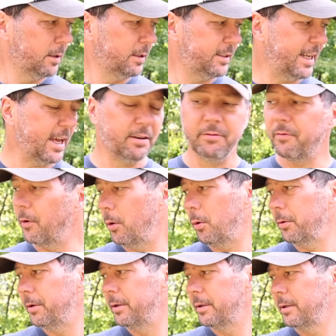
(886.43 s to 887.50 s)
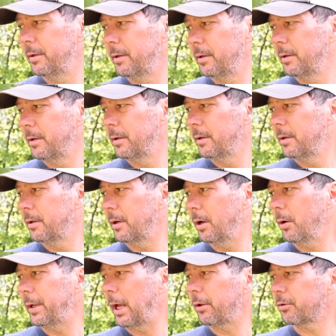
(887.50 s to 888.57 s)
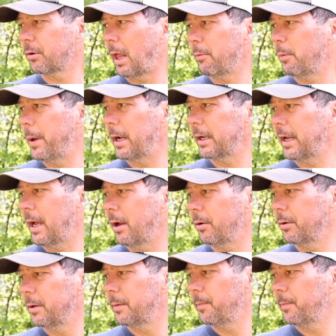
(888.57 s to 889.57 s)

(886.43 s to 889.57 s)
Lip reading: Tenfold. Oh, now it's climbing back down.